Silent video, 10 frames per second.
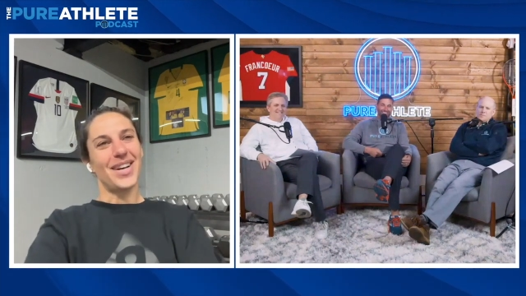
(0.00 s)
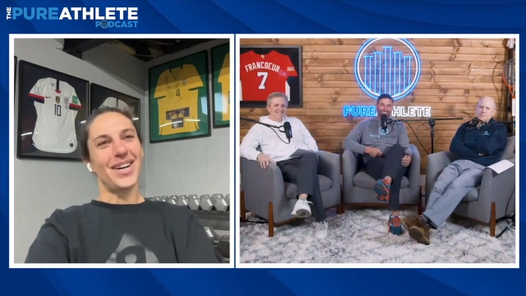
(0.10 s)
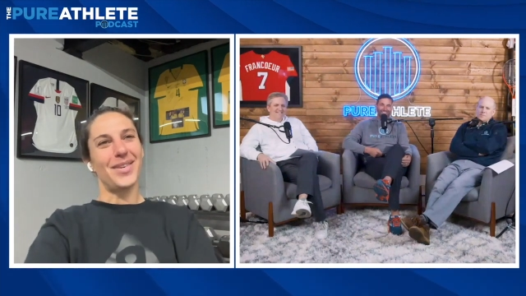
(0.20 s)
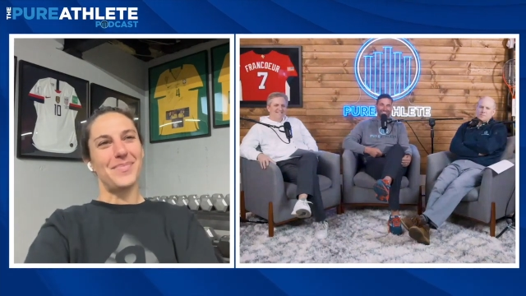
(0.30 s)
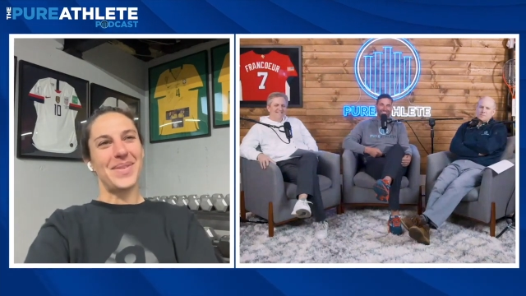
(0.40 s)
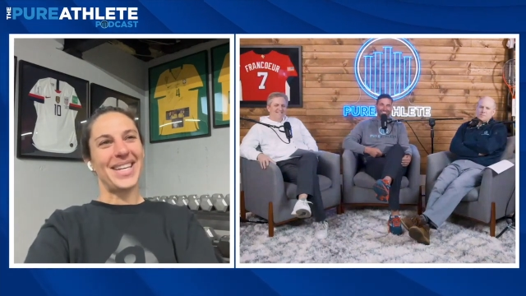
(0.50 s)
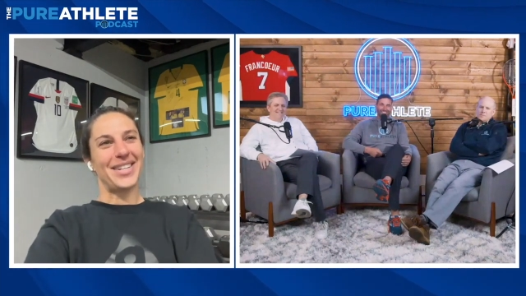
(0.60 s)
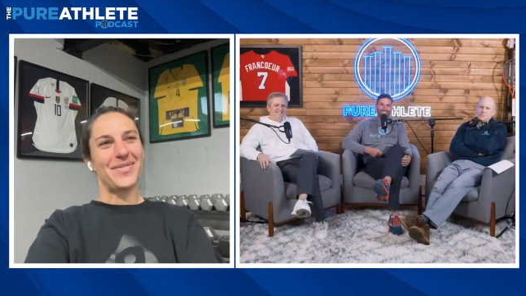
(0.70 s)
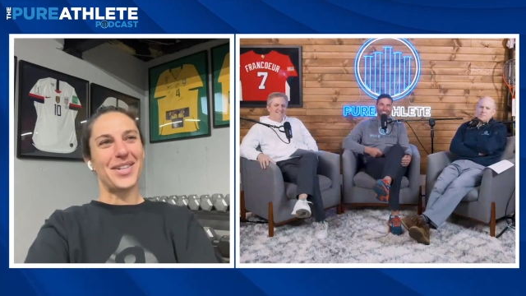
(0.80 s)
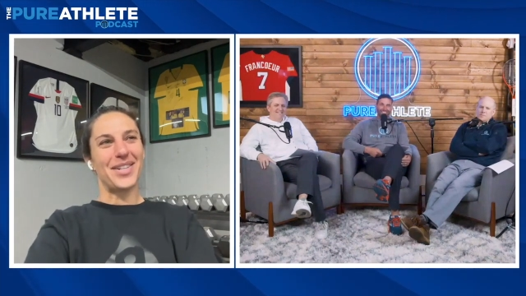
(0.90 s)
Oh man,
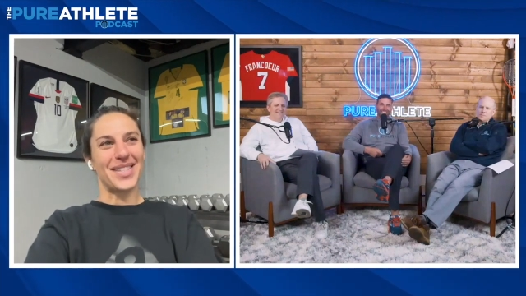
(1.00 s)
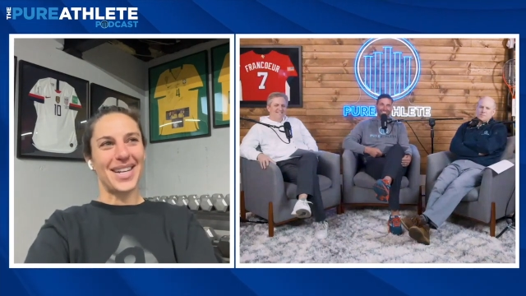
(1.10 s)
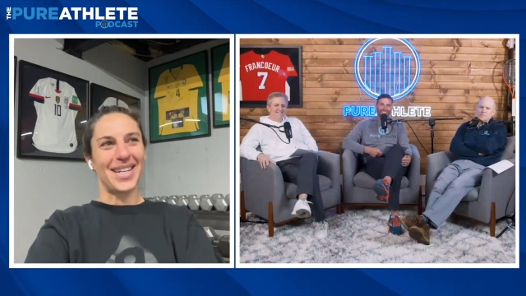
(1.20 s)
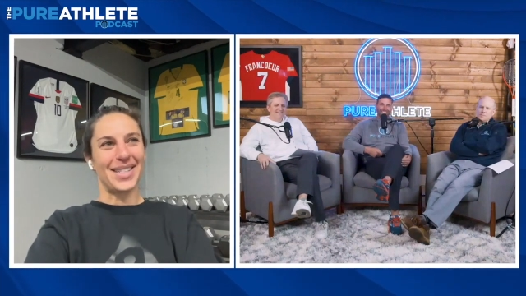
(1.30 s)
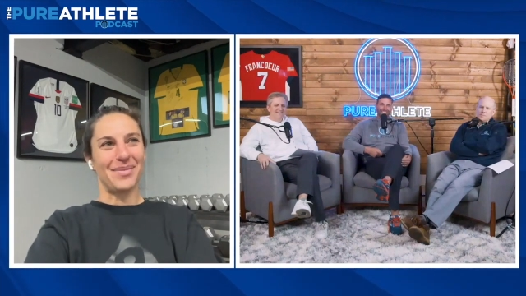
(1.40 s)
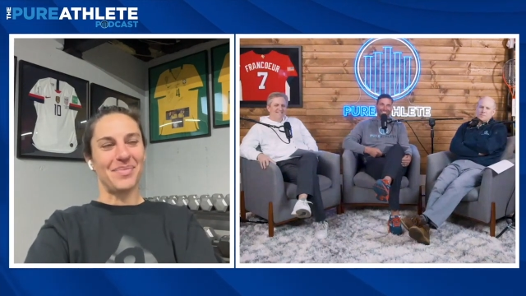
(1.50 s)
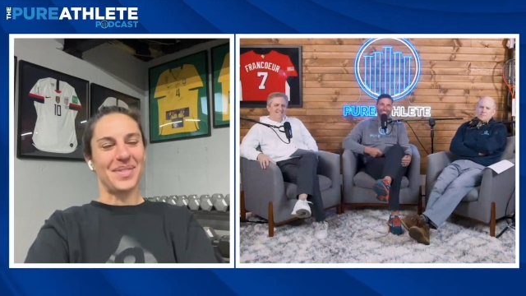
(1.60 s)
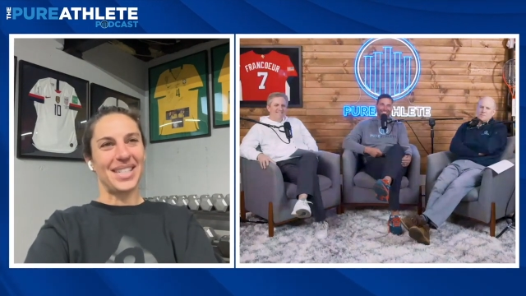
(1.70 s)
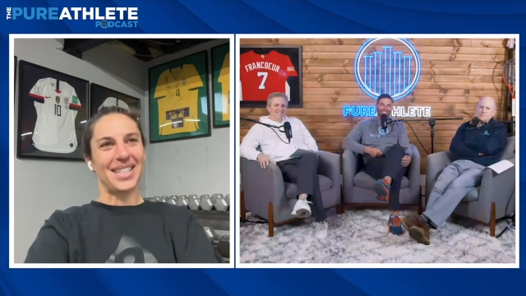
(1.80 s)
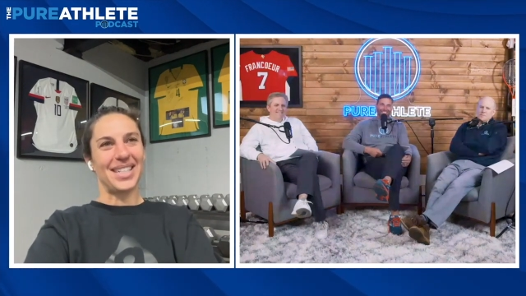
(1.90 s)
of all time.
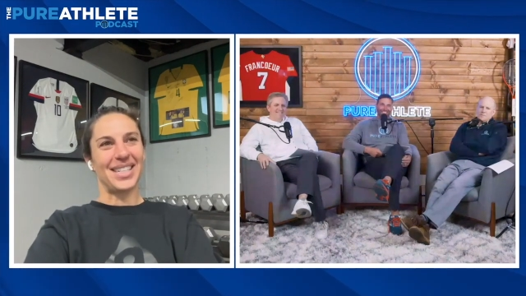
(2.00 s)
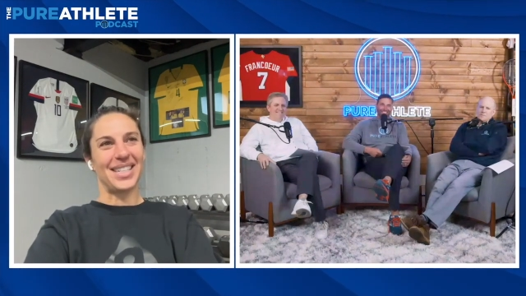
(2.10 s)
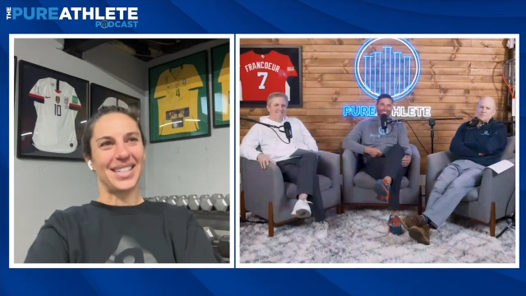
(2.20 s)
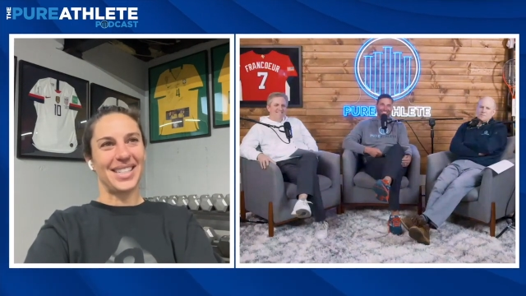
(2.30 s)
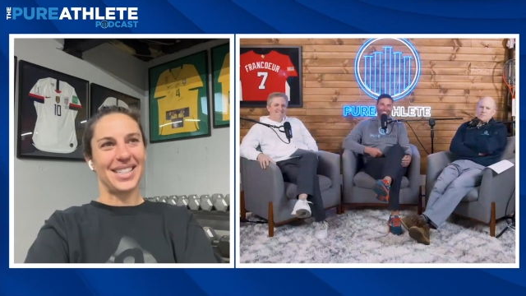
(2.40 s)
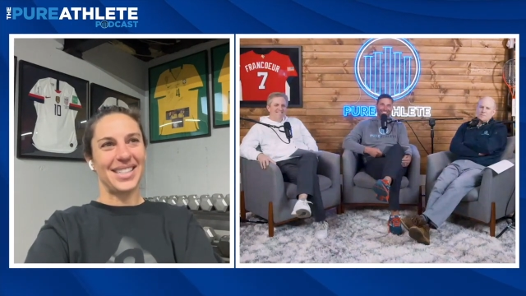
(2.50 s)
Uh